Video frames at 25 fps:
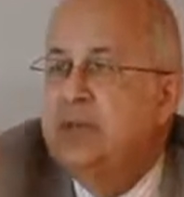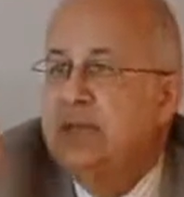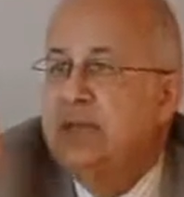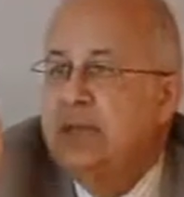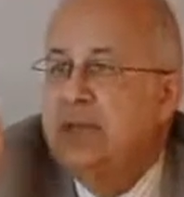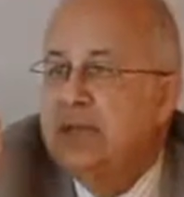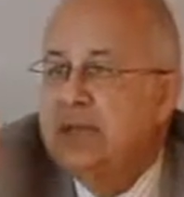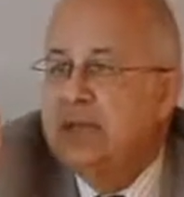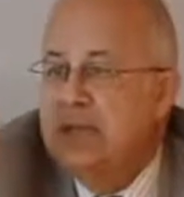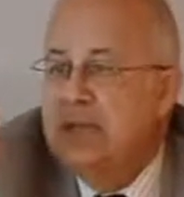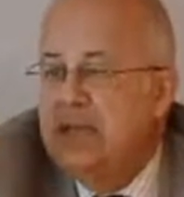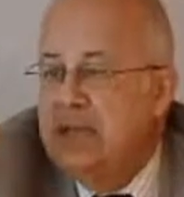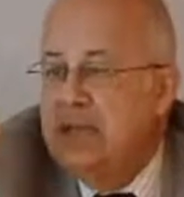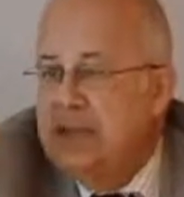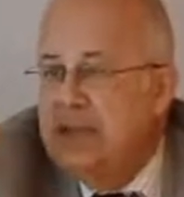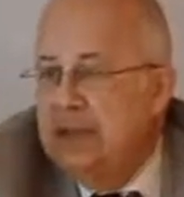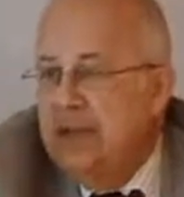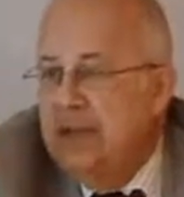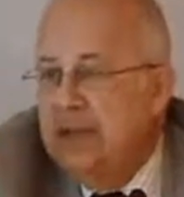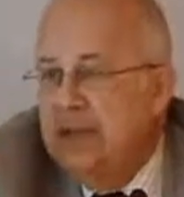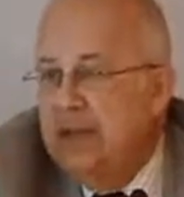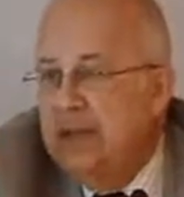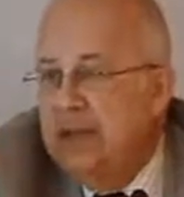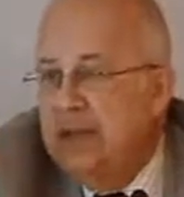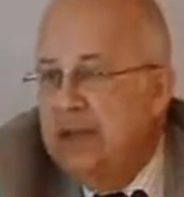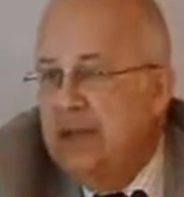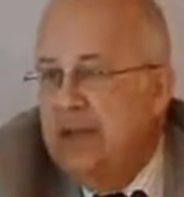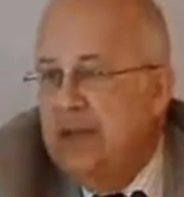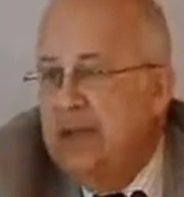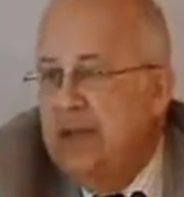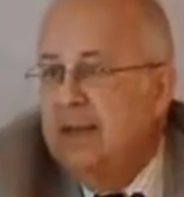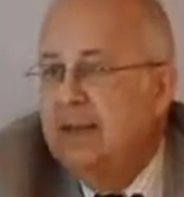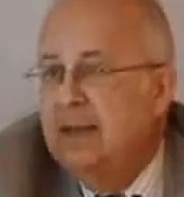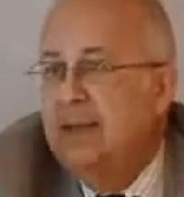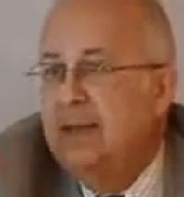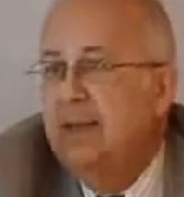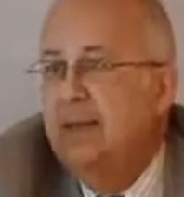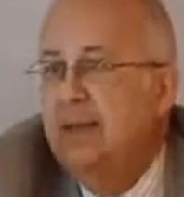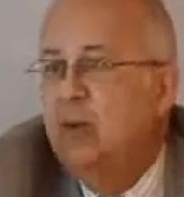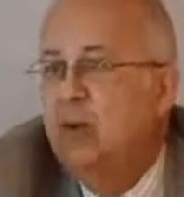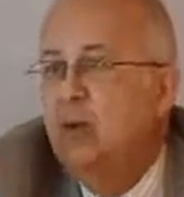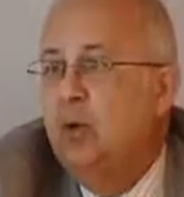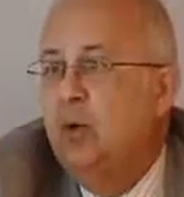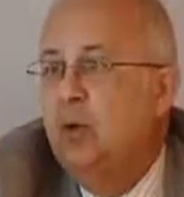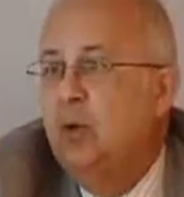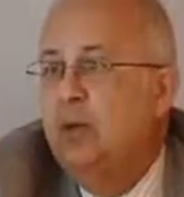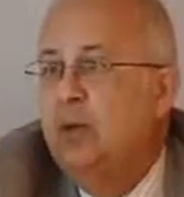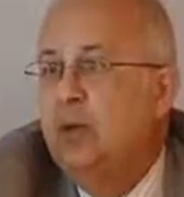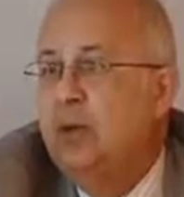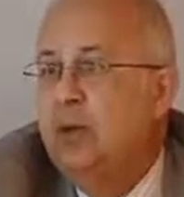series, you
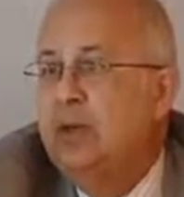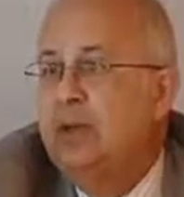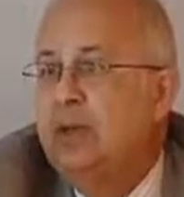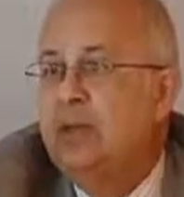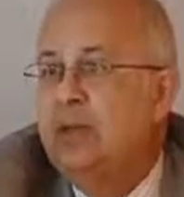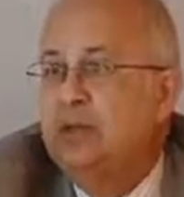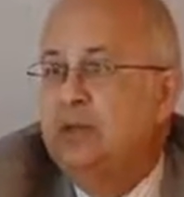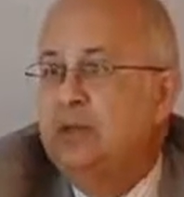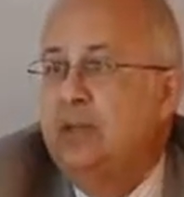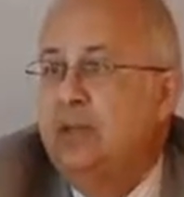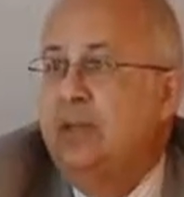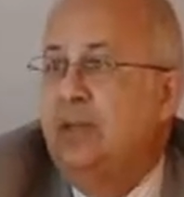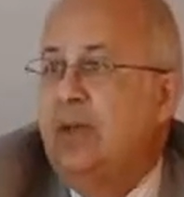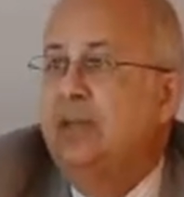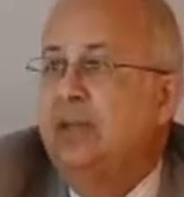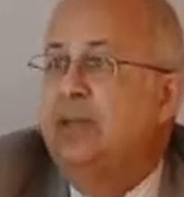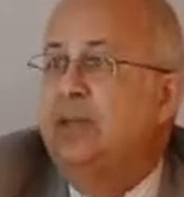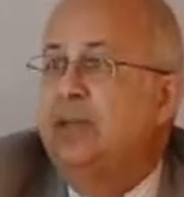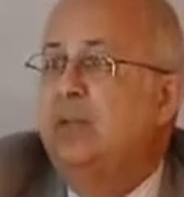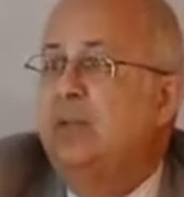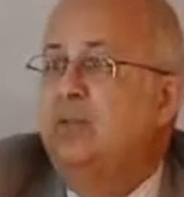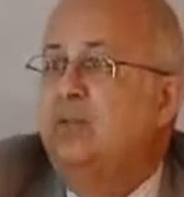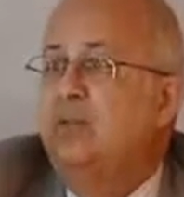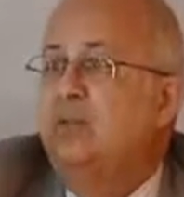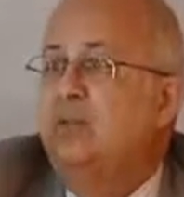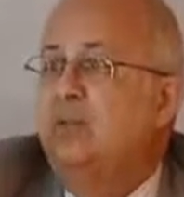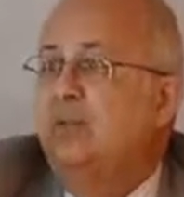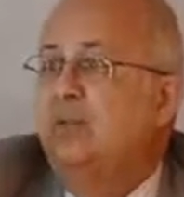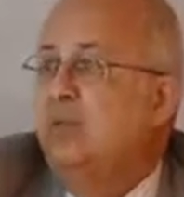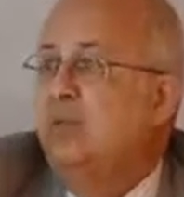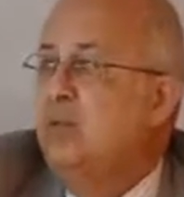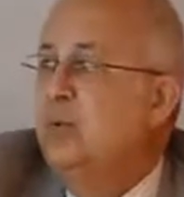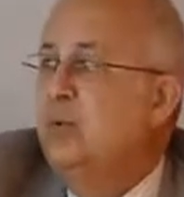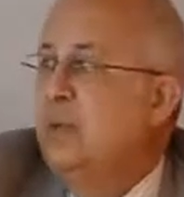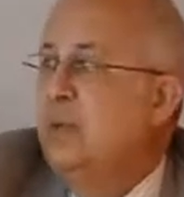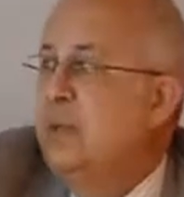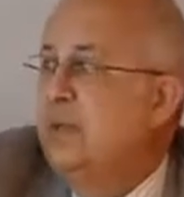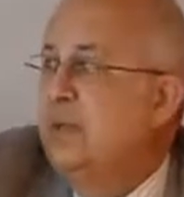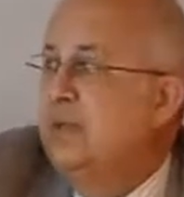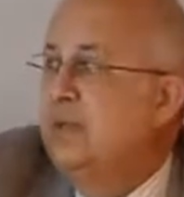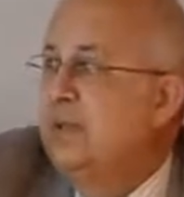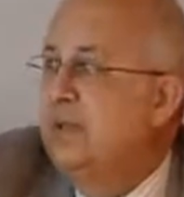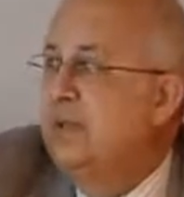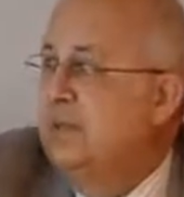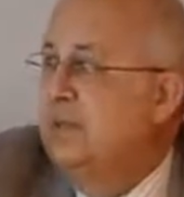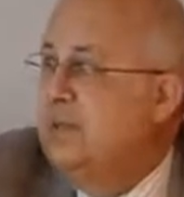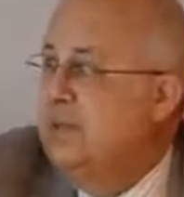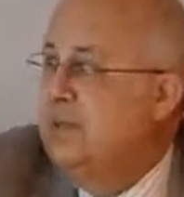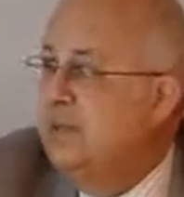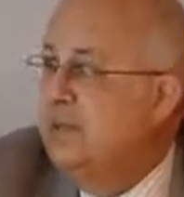know, page 104 to
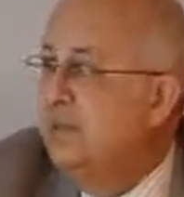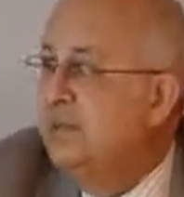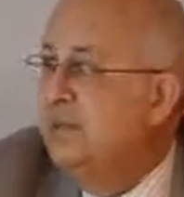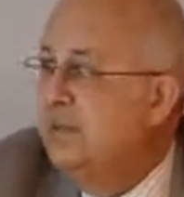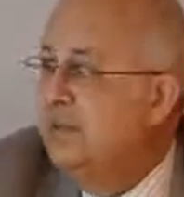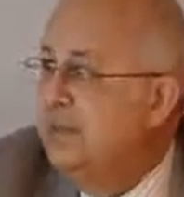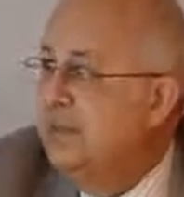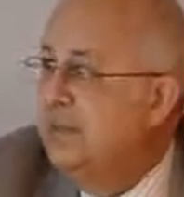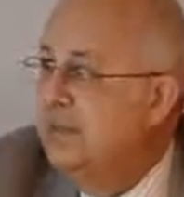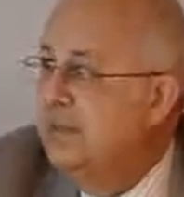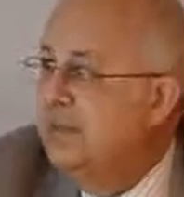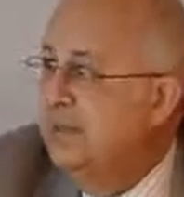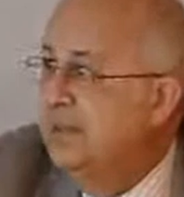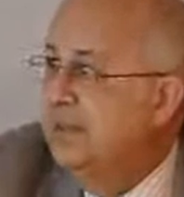107.